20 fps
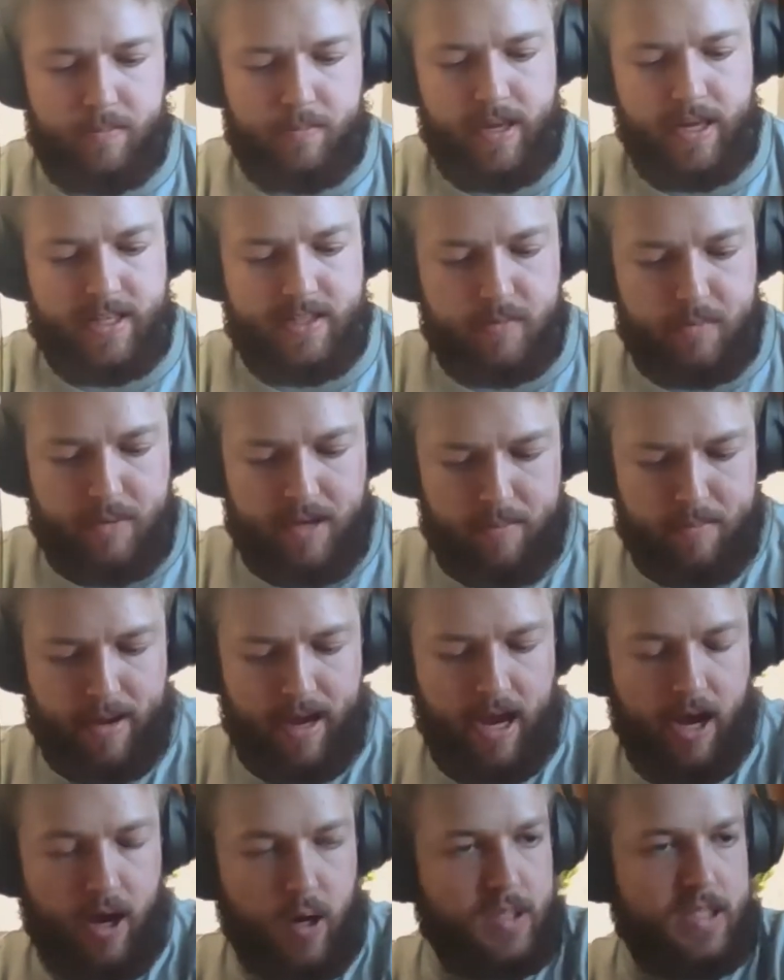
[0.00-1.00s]
It's been
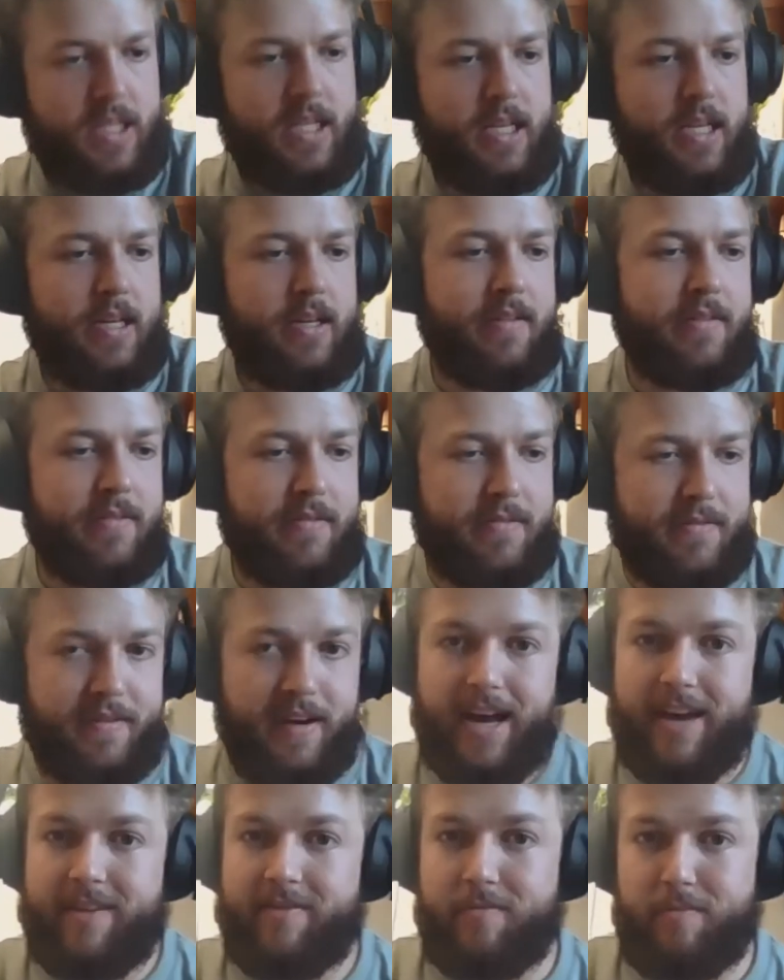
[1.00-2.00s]
about
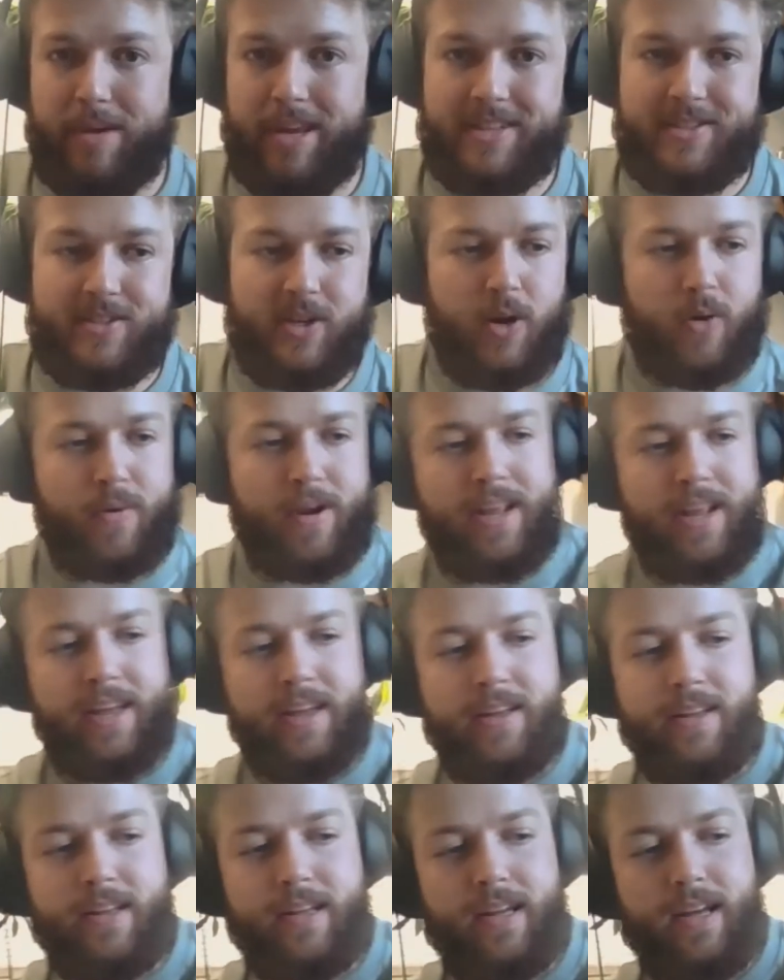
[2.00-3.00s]
5 minutes
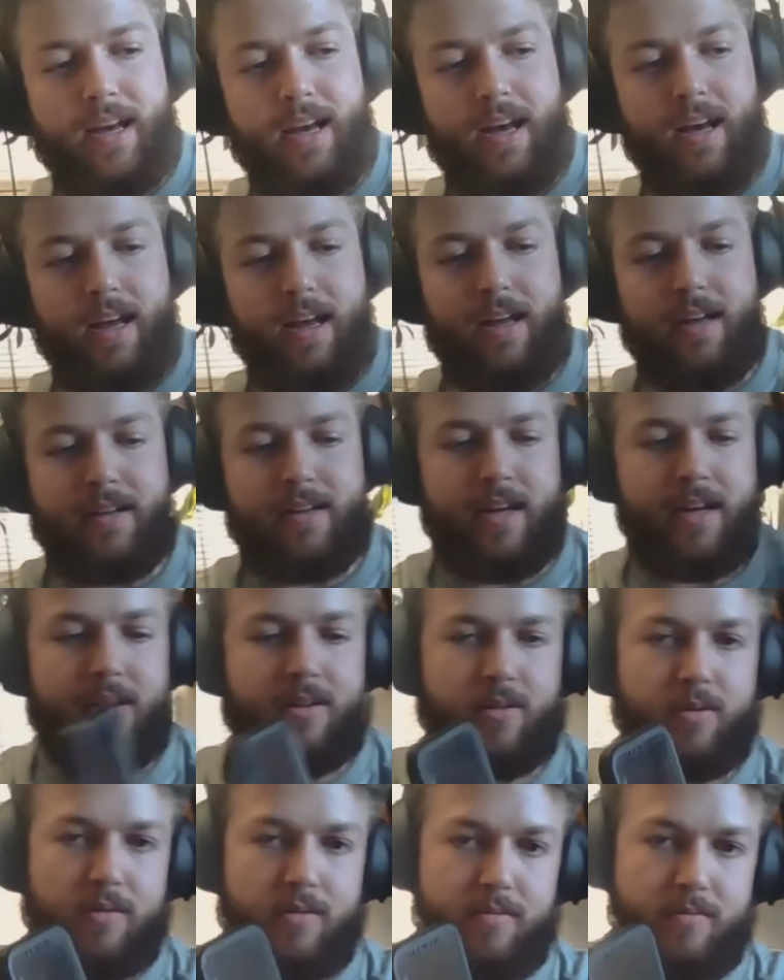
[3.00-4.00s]
already. Got a
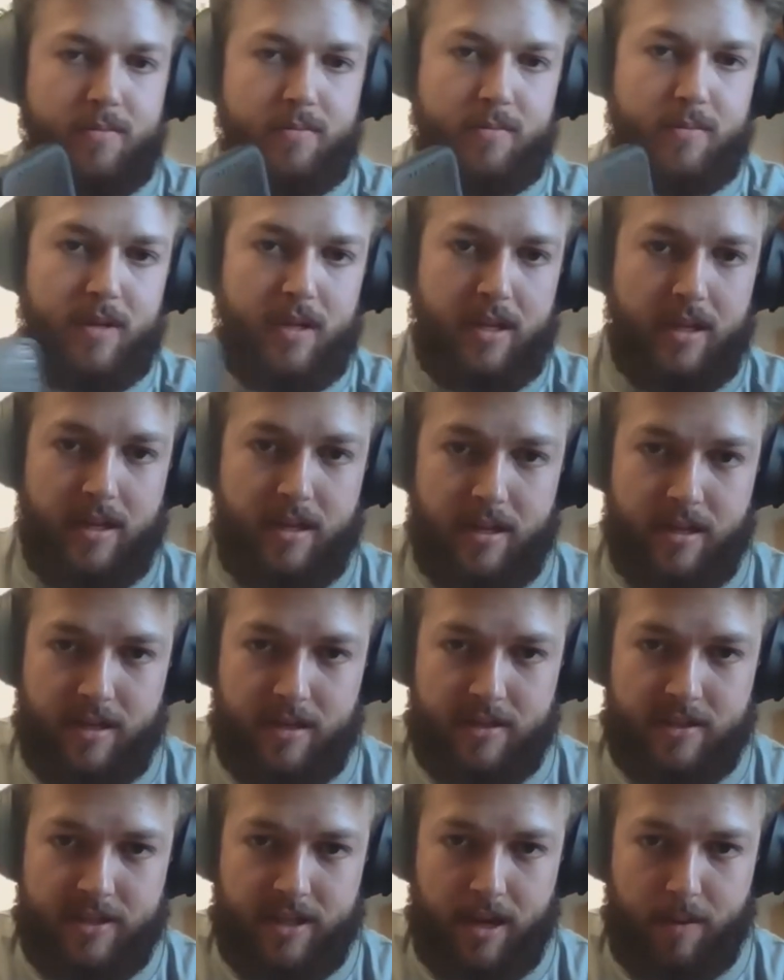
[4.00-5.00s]
little
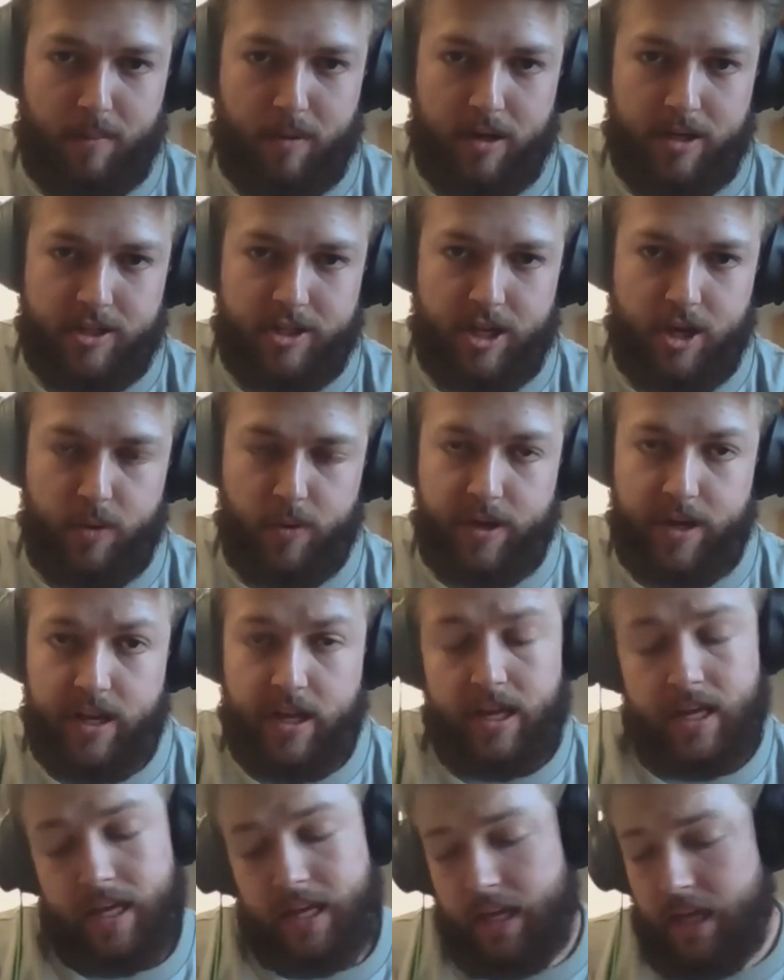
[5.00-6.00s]
stopwatch going.
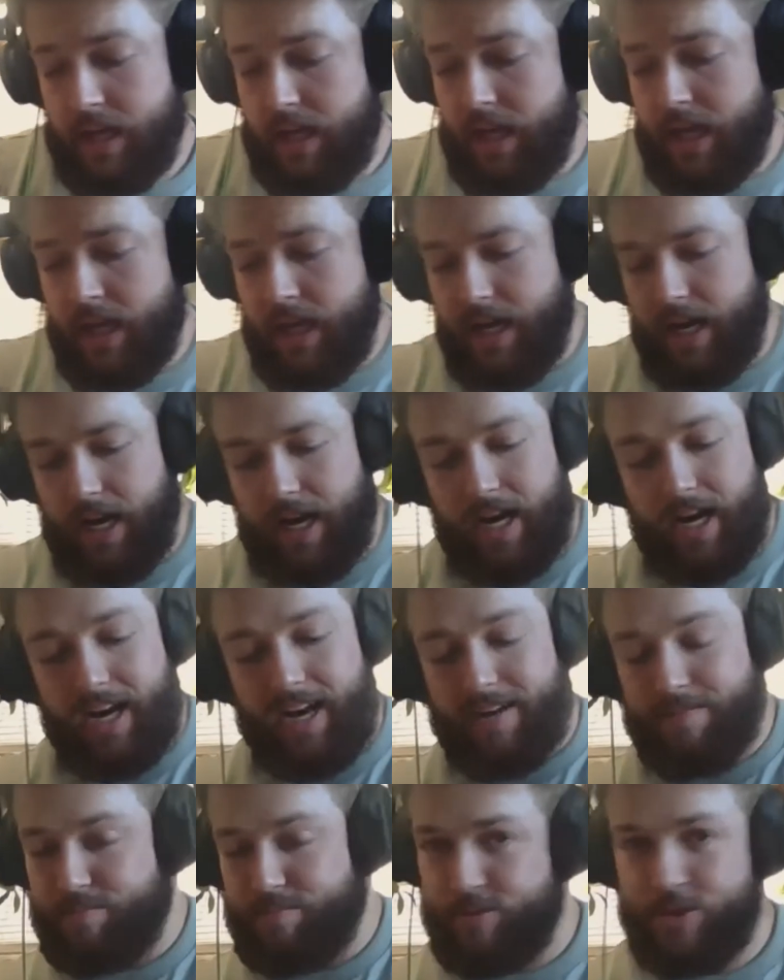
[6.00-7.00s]

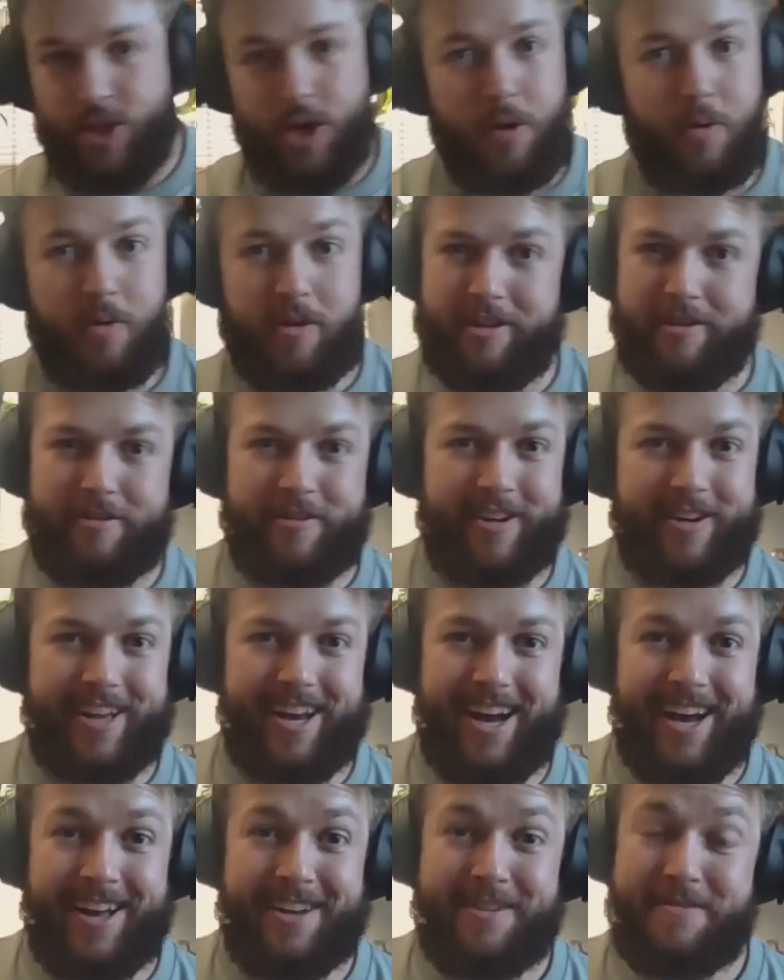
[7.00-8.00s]
Totally
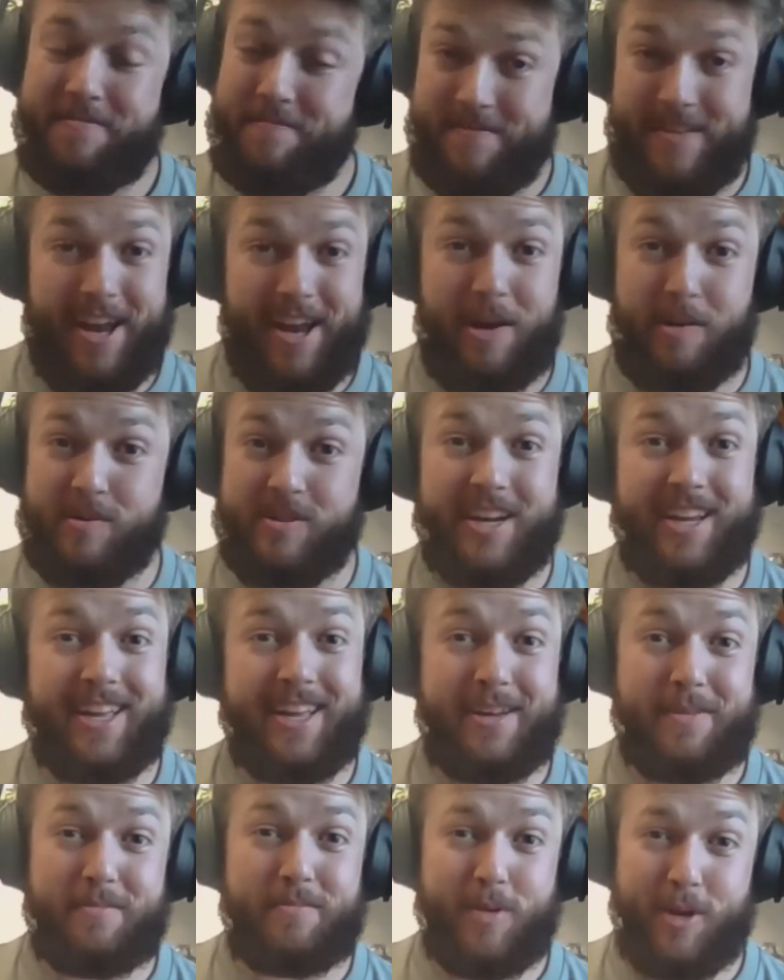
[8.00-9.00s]
forgot that it was going to
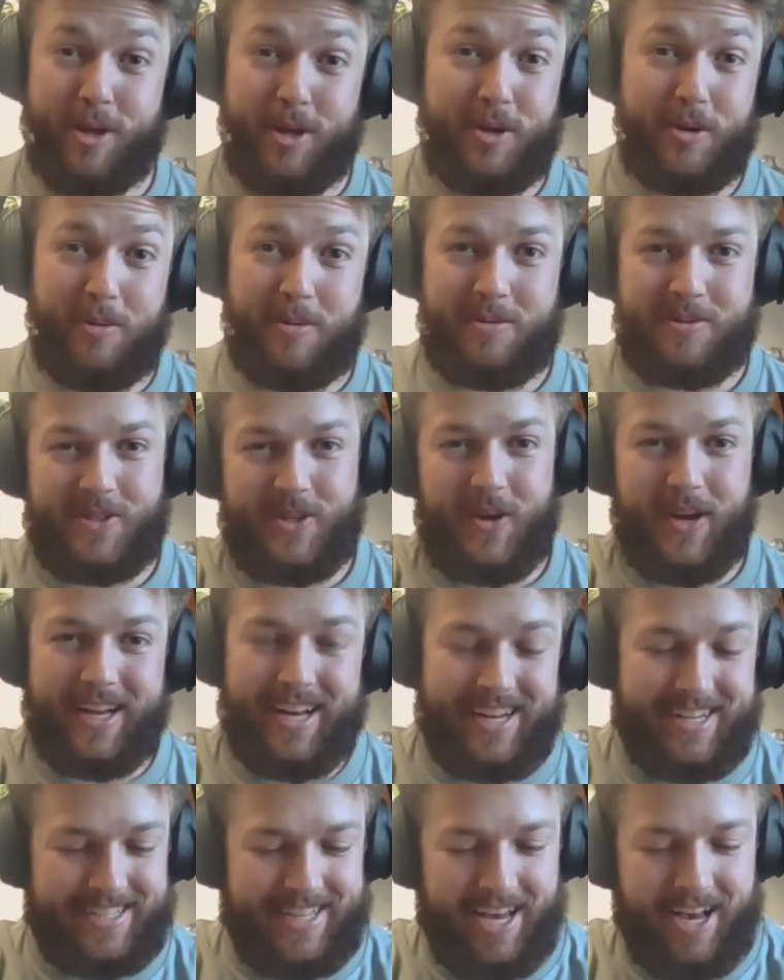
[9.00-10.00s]
get pretty cold, so I
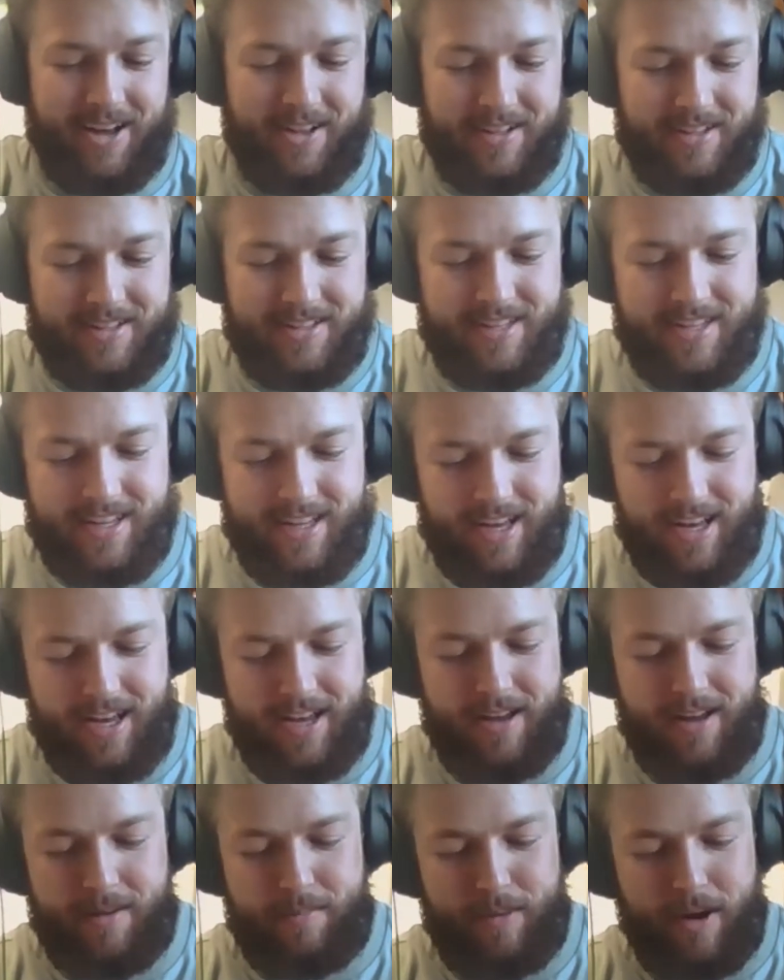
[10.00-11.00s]
got a towel
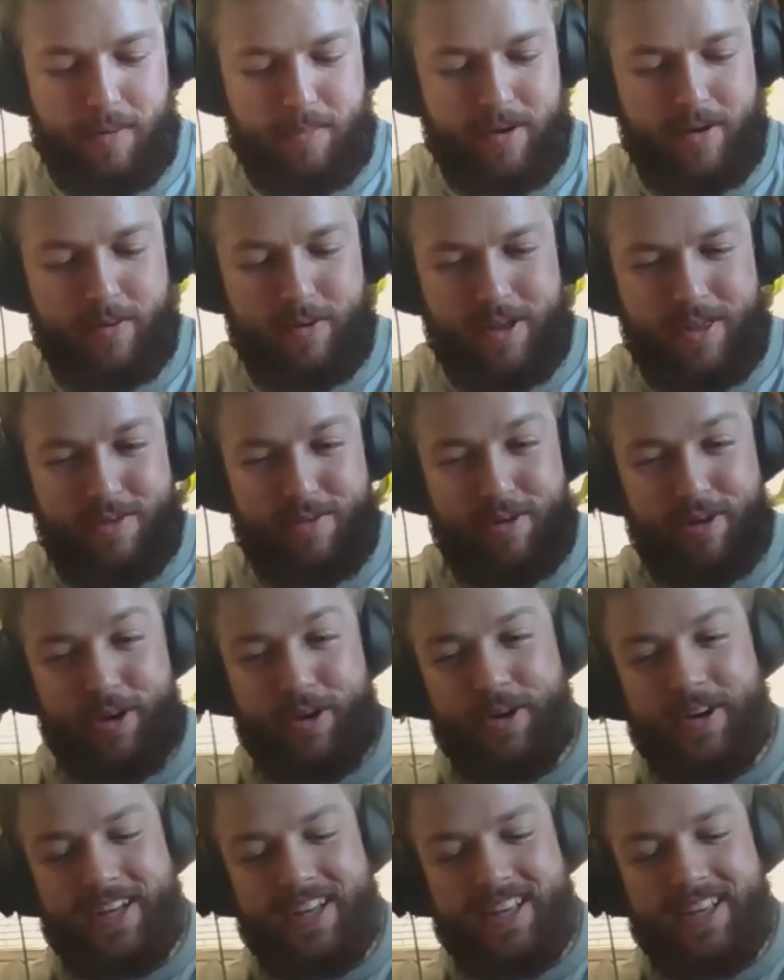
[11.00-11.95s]
about midway through.